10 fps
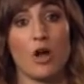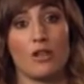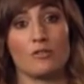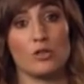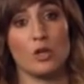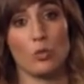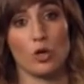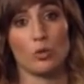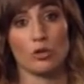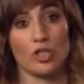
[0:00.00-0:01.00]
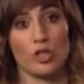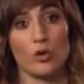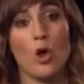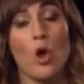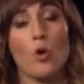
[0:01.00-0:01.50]
Call of Duty World War II
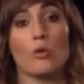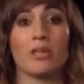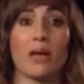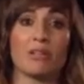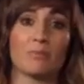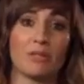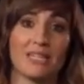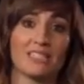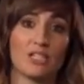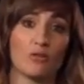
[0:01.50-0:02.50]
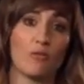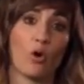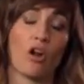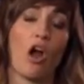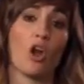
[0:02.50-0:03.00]
will be coming to PlayStation
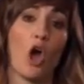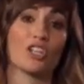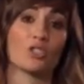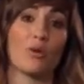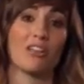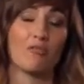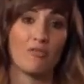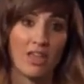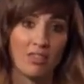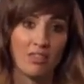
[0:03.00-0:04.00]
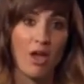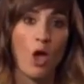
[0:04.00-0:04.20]
4 on August 25th.